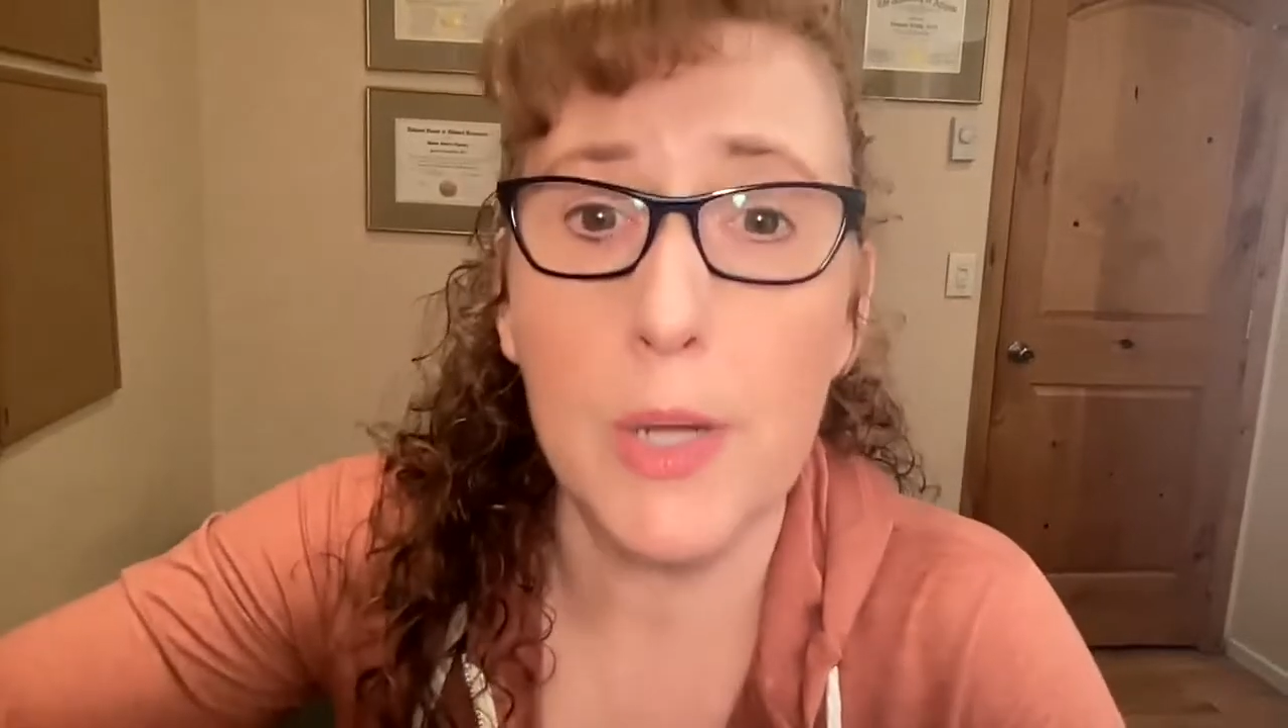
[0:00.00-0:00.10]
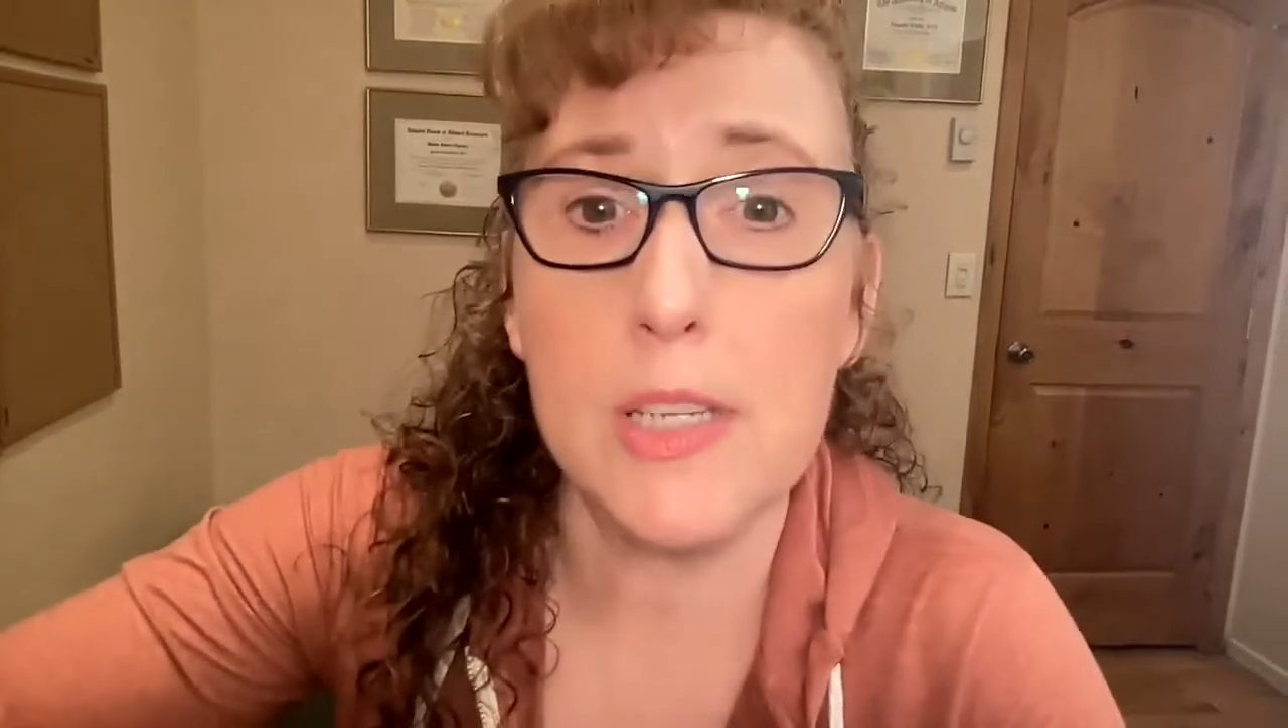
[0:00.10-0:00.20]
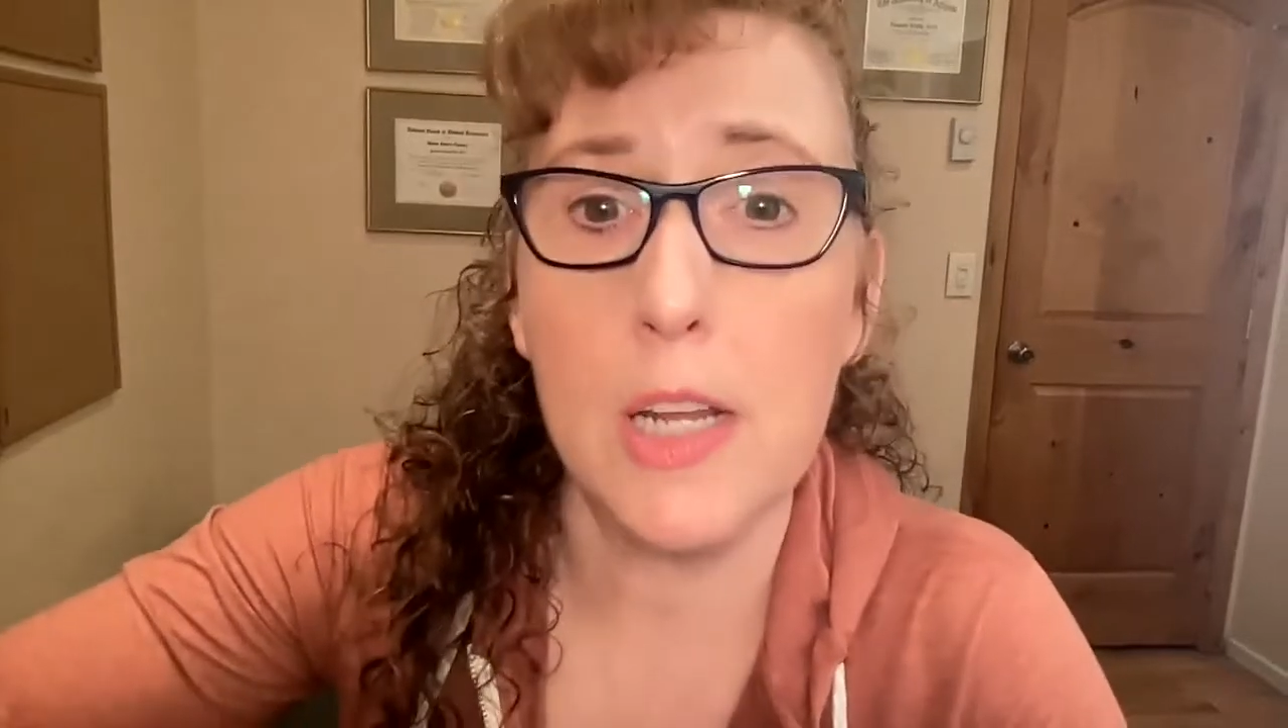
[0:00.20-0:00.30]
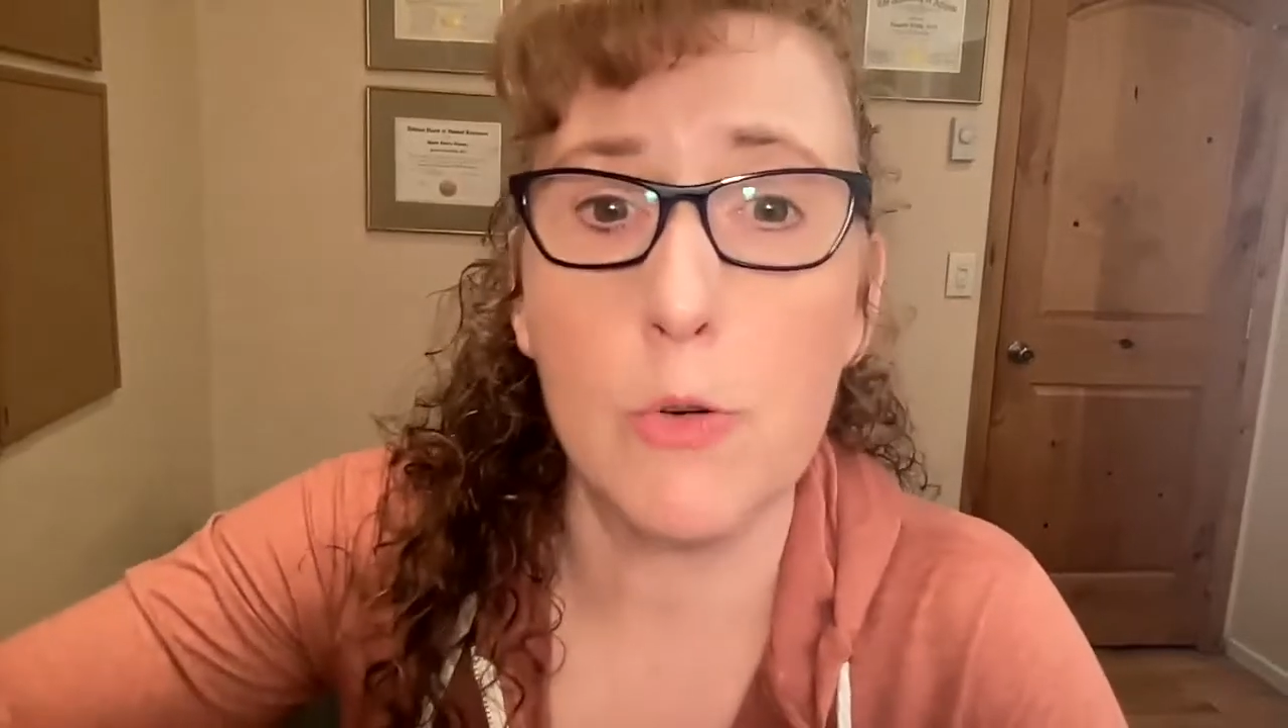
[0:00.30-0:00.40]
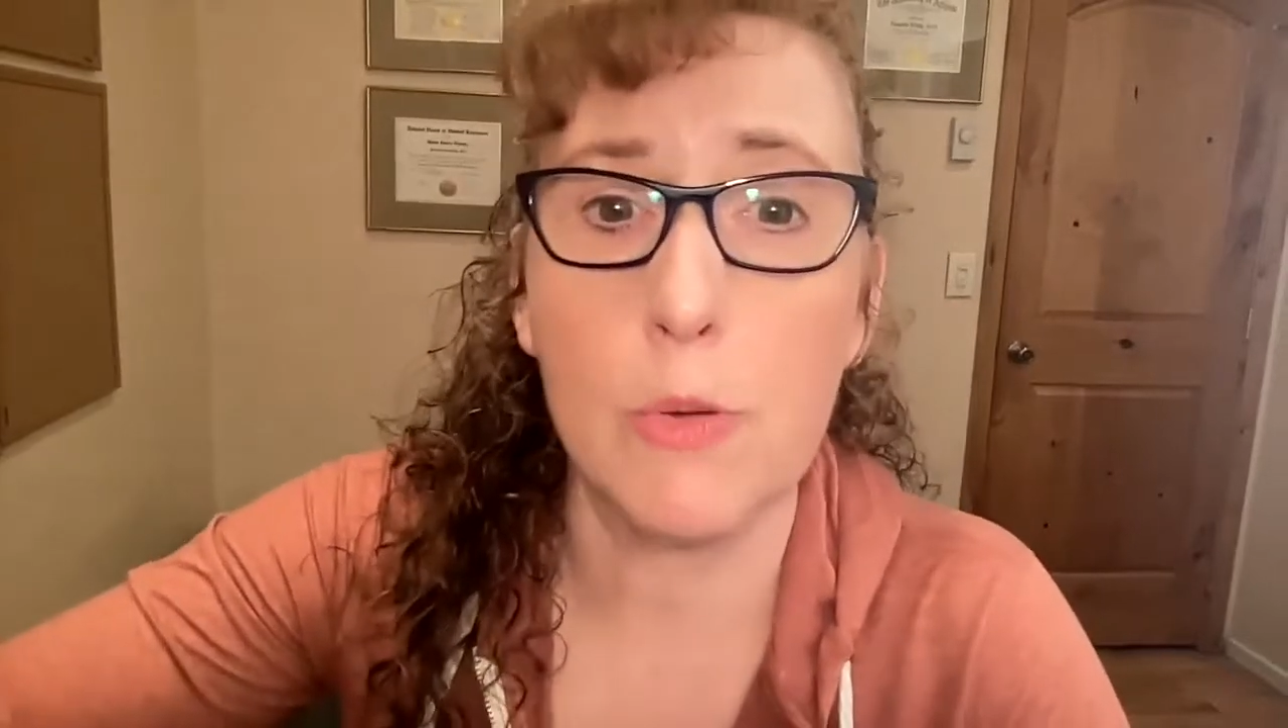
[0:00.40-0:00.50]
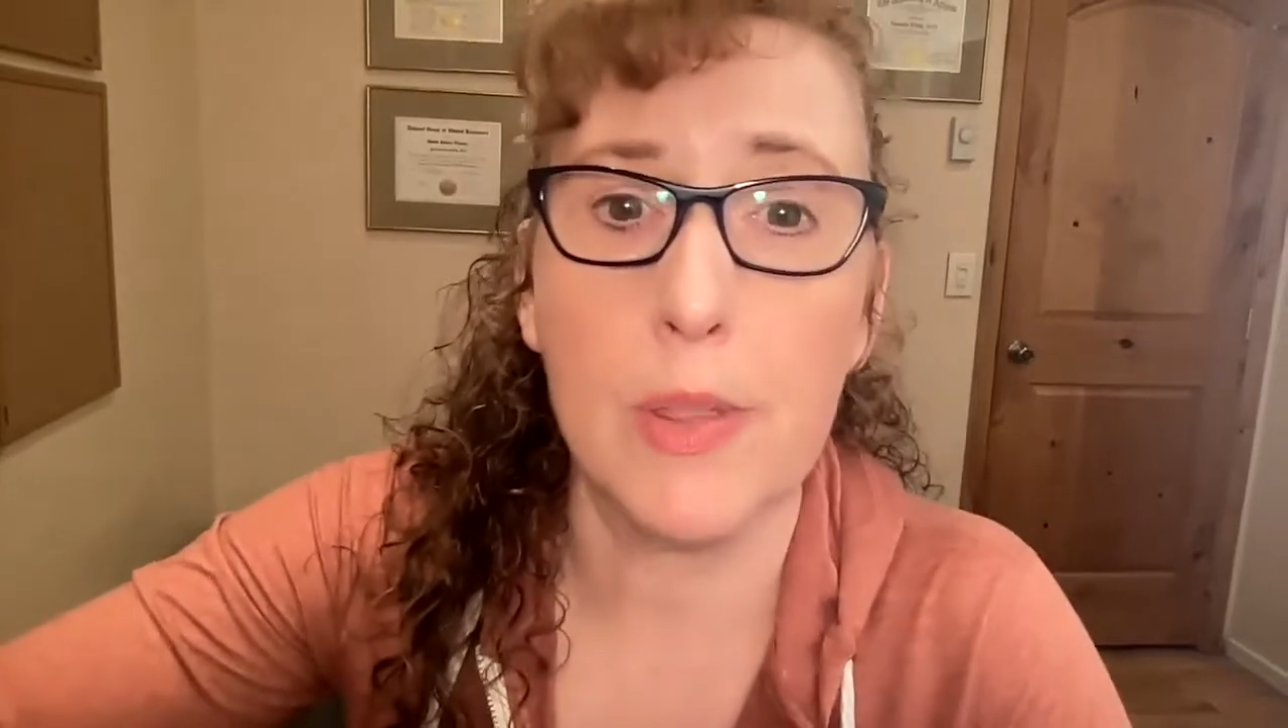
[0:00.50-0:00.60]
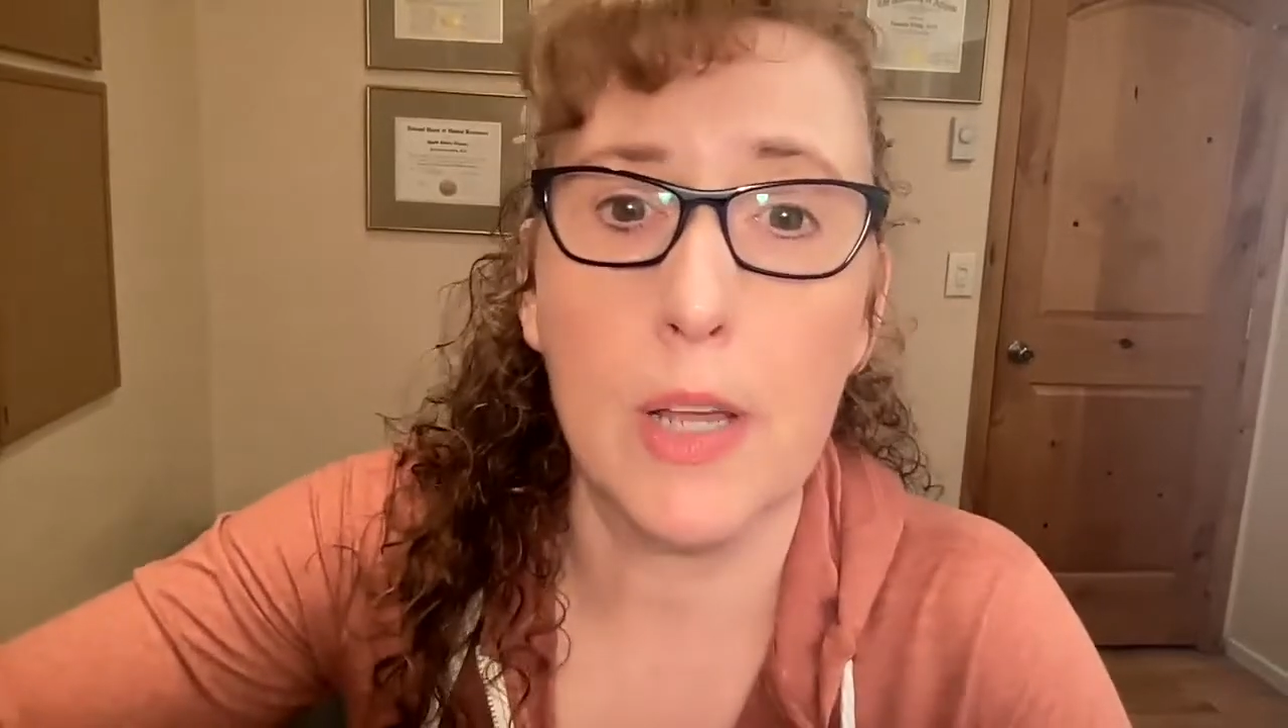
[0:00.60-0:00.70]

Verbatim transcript: Wednesday group